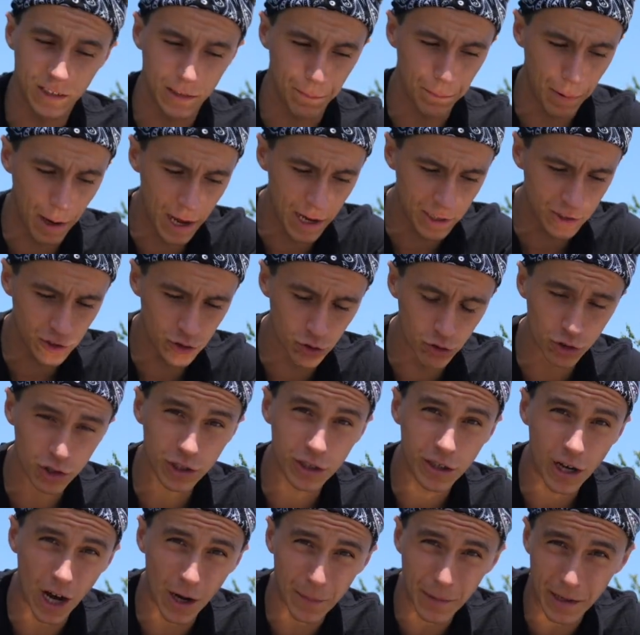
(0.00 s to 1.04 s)
The pegs usually
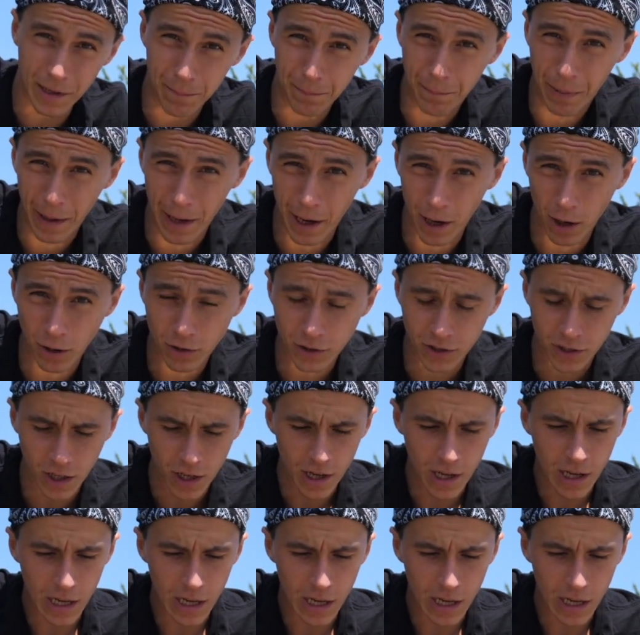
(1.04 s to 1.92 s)
come in pairs